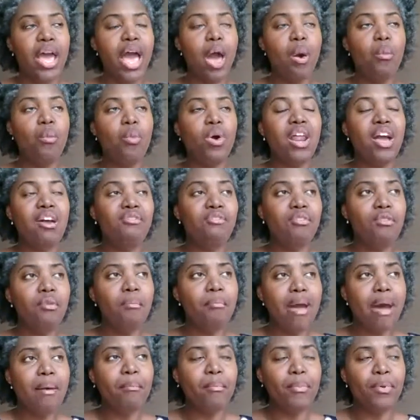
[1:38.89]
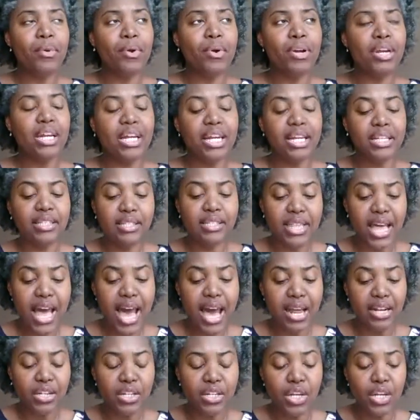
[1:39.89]
And what I've remembered is
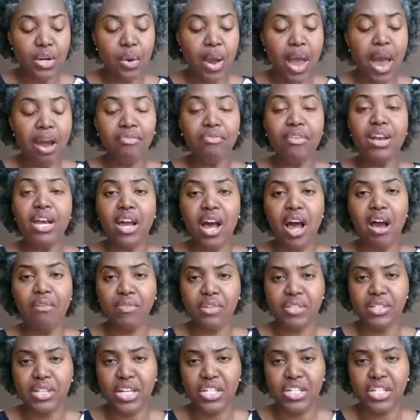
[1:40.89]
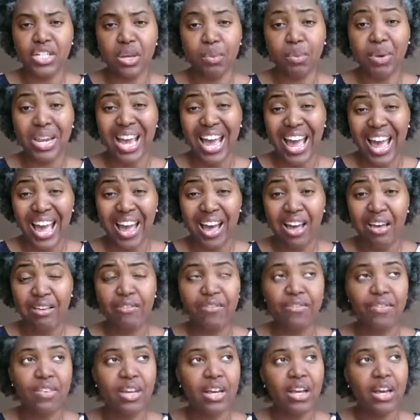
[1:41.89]
that, every conversation that we
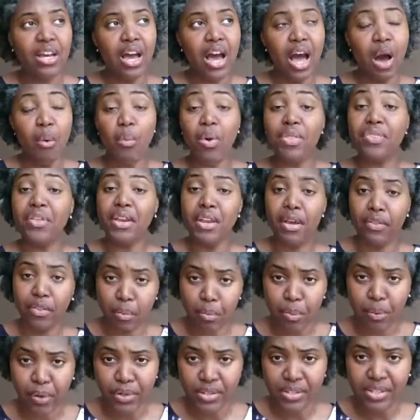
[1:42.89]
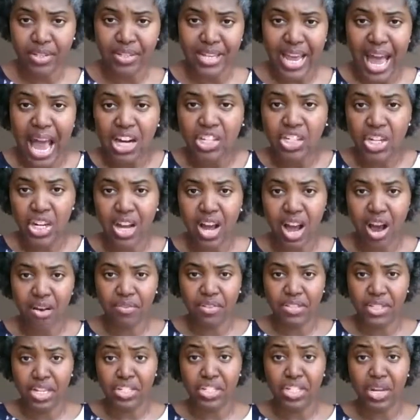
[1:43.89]
have with another person is actually a
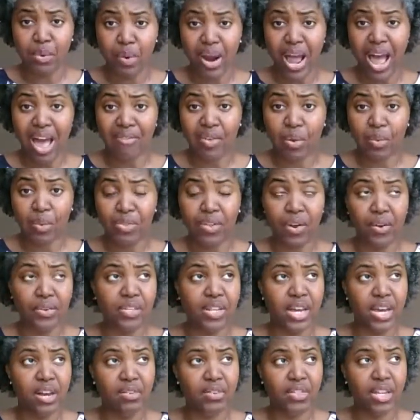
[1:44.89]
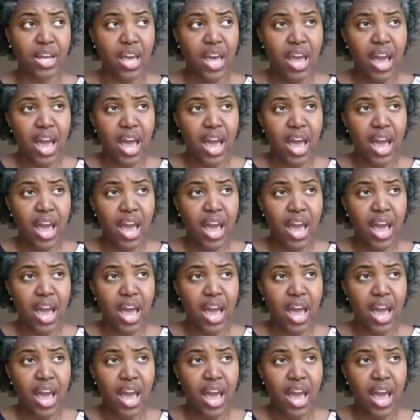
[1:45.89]
conversation that we're having with ourselves.